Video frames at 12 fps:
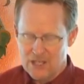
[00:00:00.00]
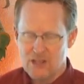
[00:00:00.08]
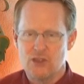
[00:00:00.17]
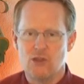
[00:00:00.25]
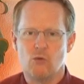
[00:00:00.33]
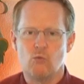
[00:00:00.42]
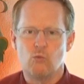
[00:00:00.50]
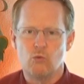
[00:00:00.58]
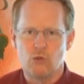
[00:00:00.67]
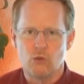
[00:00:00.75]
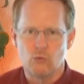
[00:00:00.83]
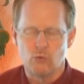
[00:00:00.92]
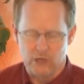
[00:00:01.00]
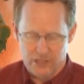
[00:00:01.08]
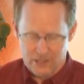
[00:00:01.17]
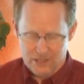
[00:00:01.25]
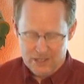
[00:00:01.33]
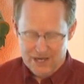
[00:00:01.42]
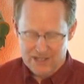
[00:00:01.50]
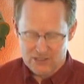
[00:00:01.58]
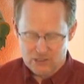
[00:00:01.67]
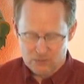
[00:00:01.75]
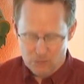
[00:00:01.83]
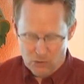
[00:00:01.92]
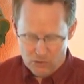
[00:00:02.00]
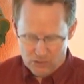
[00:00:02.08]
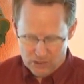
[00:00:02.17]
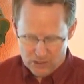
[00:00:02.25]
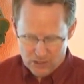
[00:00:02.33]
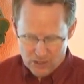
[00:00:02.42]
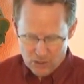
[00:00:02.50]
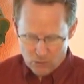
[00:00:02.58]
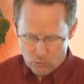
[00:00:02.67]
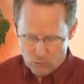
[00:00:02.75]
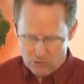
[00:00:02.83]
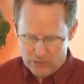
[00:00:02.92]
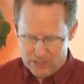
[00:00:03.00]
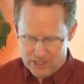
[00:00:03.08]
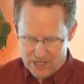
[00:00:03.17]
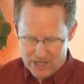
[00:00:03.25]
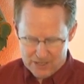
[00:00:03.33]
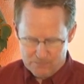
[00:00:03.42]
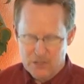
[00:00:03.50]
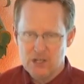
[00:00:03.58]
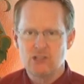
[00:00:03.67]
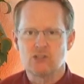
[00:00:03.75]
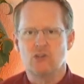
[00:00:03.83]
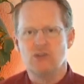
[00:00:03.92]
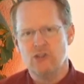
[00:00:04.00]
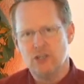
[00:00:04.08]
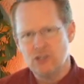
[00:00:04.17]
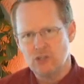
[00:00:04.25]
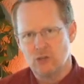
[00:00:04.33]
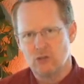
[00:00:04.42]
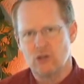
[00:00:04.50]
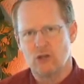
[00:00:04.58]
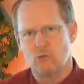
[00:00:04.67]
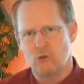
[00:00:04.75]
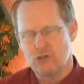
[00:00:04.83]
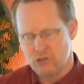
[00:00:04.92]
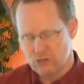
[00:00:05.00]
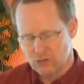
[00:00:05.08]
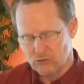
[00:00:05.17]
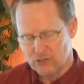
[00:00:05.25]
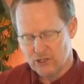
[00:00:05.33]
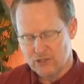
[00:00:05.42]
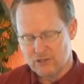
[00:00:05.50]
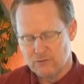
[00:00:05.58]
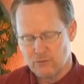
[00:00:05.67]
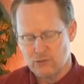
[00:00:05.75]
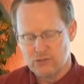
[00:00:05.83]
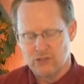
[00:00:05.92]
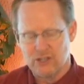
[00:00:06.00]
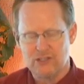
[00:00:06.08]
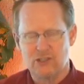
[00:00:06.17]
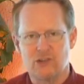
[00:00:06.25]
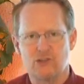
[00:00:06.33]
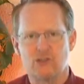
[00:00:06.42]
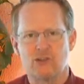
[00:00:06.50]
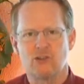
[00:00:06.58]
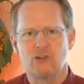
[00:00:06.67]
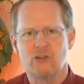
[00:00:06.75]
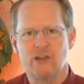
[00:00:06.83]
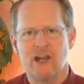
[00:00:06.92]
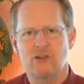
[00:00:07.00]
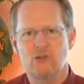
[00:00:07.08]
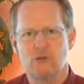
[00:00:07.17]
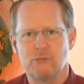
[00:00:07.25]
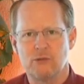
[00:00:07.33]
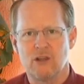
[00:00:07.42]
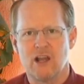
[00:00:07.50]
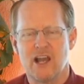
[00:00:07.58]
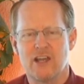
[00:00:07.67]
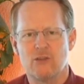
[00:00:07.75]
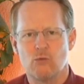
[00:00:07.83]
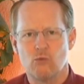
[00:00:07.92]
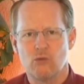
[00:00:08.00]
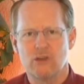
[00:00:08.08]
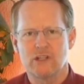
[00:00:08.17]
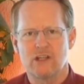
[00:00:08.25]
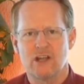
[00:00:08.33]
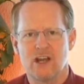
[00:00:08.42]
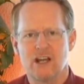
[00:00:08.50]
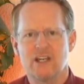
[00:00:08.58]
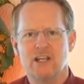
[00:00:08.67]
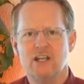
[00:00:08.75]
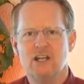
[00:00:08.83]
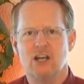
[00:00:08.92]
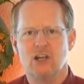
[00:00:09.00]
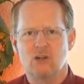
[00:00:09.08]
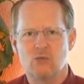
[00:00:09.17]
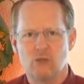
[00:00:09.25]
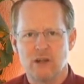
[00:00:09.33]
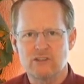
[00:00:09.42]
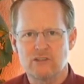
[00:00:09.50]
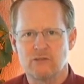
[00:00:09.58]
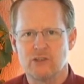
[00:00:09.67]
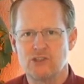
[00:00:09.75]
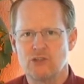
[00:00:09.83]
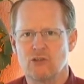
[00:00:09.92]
the, the written and spoken Word of God. So you need to learn, and what you're going to learn in this first lesson here is you're going to learn how to apply the Word of God aggressively to your